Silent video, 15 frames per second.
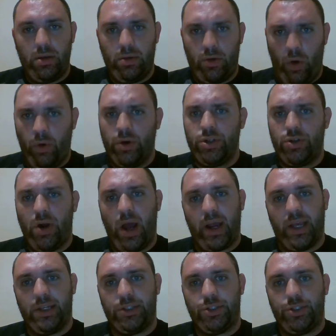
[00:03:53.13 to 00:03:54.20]
Goran
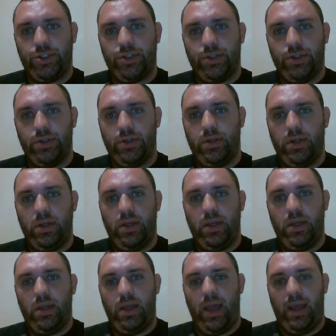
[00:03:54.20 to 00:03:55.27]
Dragic
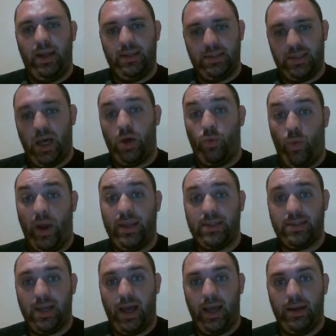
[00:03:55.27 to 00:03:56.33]
and Hassan
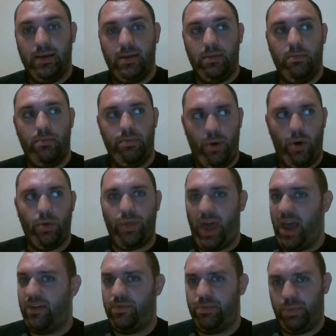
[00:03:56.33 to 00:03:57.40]
Whiteside both
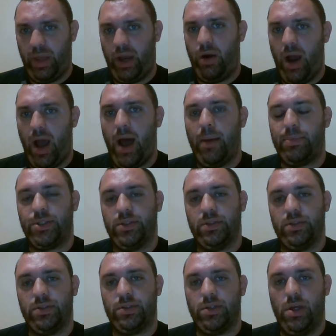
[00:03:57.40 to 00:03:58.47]
have player
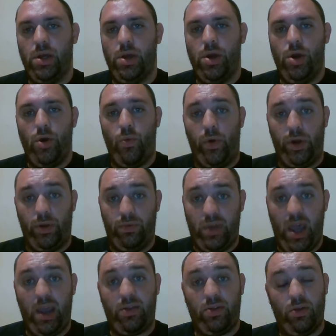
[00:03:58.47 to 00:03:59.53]
options. When you
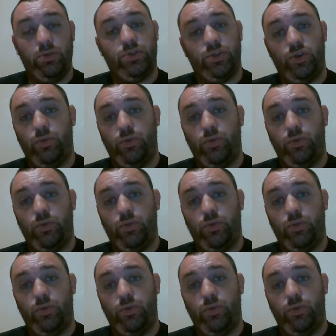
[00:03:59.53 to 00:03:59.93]
take those 2